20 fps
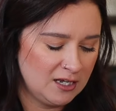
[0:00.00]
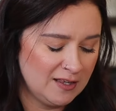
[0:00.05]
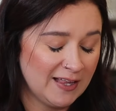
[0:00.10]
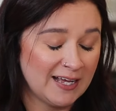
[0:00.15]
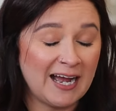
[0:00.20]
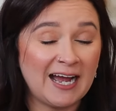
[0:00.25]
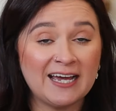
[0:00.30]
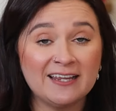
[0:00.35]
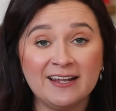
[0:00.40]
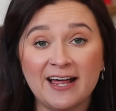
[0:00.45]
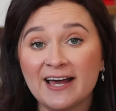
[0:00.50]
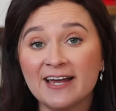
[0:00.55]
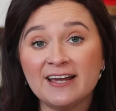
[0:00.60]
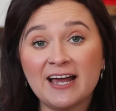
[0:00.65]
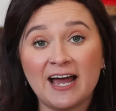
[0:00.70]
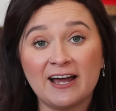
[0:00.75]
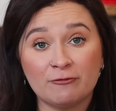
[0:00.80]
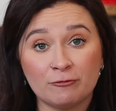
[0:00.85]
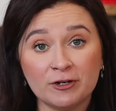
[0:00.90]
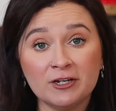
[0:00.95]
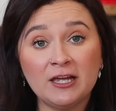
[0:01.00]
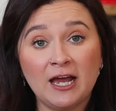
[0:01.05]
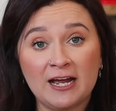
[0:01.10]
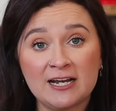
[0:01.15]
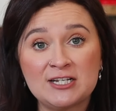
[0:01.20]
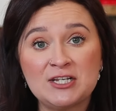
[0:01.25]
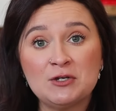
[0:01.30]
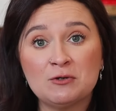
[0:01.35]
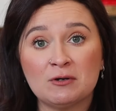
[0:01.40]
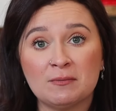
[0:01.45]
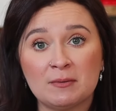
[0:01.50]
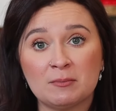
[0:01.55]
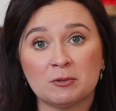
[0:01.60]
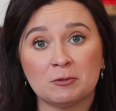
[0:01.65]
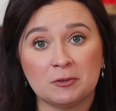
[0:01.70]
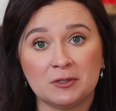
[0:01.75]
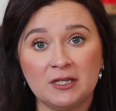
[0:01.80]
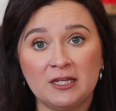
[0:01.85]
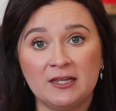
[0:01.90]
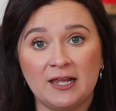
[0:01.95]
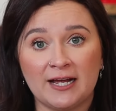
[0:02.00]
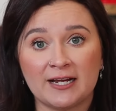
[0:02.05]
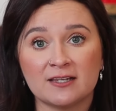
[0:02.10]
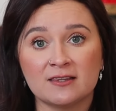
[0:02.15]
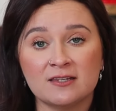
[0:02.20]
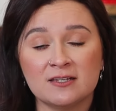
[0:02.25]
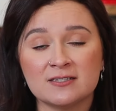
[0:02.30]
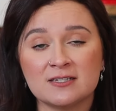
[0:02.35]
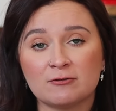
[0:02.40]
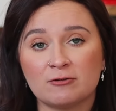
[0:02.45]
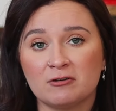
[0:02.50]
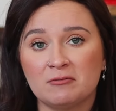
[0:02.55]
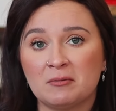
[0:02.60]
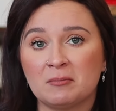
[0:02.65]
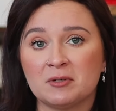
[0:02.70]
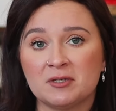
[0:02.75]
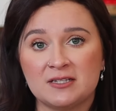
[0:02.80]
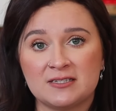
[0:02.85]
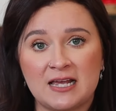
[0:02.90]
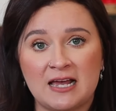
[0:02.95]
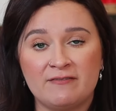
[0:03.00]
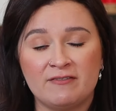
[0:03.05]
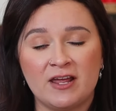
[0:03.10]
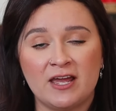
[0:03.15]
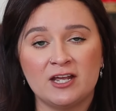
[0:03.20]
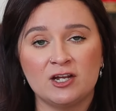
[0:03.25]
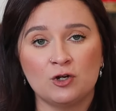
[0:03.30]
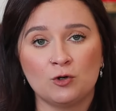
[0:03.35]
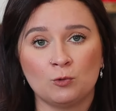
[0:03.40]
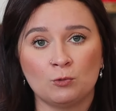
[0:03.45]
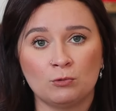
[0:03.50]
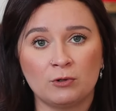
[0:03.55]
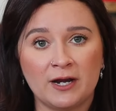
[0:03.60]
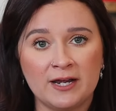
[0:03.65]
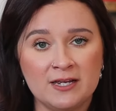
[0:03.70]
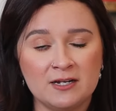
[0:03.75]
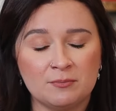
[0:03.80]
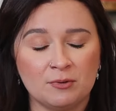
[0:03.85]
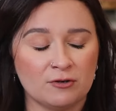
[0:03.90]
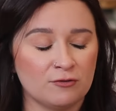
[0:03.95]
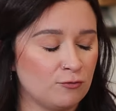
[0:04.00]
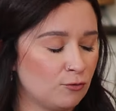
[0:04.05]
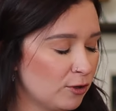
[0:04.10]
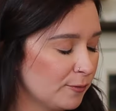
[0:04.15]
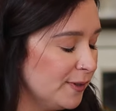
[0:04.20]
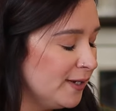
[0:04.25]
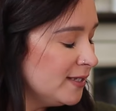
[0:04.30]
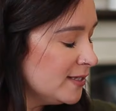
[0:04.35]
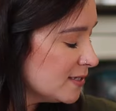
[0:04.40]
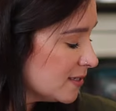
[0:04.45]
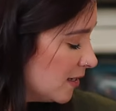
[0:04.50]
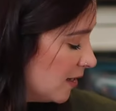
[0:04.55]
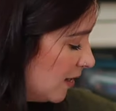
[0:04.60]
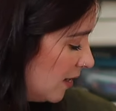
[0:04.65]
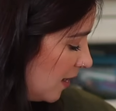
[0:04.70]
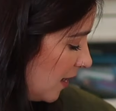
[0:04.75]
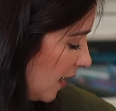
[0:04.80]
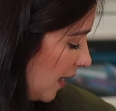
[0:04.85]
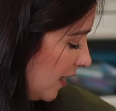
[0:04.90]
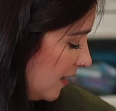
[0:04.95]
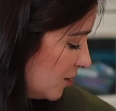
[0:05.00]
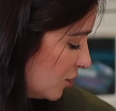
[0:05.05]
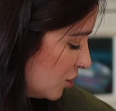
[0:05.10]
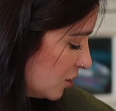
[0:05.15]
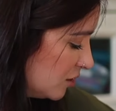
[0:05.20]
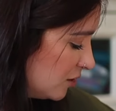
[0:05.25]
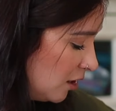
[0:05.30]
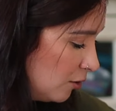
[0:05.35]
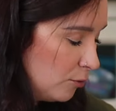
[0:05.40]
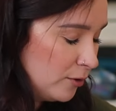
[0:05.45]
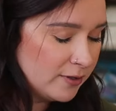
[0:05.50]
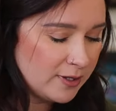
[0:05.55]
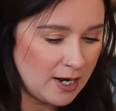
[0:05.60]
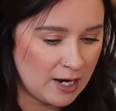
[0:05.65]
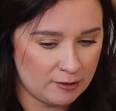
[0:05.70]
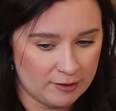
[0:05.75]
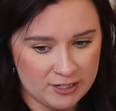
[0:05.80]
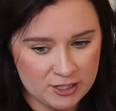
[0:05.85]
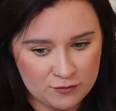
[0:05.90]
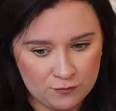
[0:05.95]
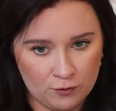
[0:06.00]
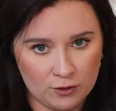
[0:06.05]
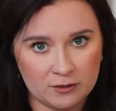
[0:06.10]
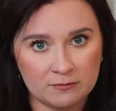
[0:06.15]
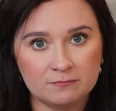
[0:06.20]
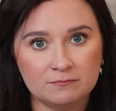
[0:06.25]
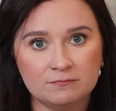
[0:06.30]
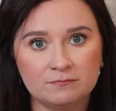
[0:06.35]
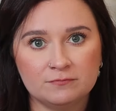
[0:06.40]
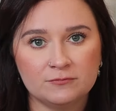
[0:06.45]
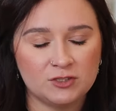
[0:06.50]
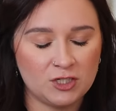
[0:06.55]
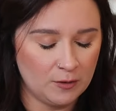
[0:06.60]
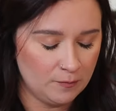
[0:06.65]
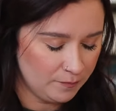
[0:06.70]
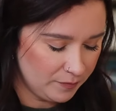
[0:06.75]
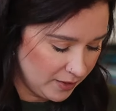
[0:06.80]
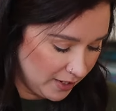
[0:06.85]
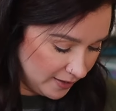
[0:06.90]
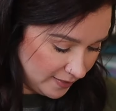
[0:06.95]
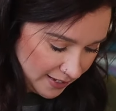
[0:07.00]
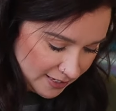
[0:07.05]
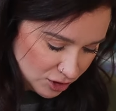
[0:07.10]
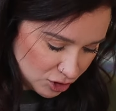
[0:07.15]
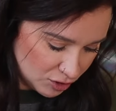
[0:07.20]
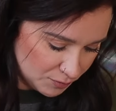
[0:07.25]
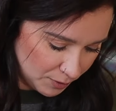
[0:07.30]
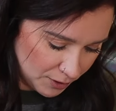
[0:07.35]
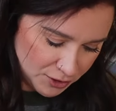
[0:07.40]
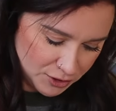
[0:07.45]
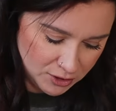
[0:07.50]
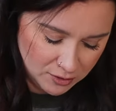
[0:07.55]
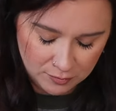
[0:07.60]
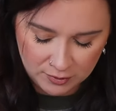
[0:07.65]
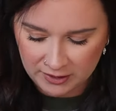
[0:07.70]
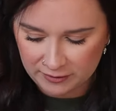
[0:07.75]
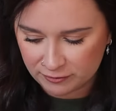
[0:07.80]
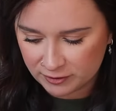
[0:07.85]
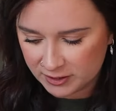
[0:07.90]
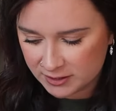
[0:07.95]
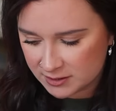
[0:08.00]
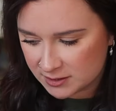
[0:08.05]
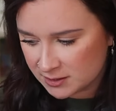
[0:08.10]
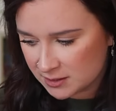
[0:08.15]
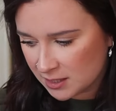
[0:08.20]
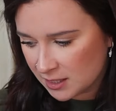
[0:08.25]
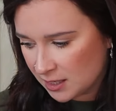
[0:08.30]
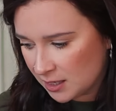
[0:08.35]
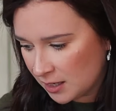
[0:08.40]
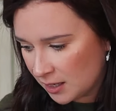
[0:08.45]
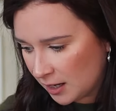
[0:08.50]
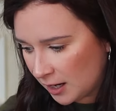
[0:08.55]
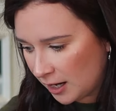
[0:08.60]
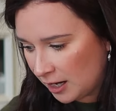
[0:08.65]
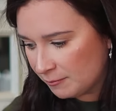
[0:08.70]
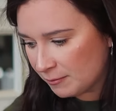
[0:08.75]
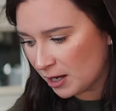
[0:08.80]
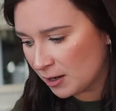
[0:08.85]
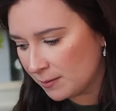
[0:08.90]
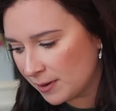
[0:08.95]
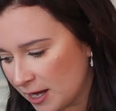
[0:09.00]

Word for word: like I like I really I do remember really liking this I remember this having a great performance it's just not one that I reach for so and that's just personal preference um, uh,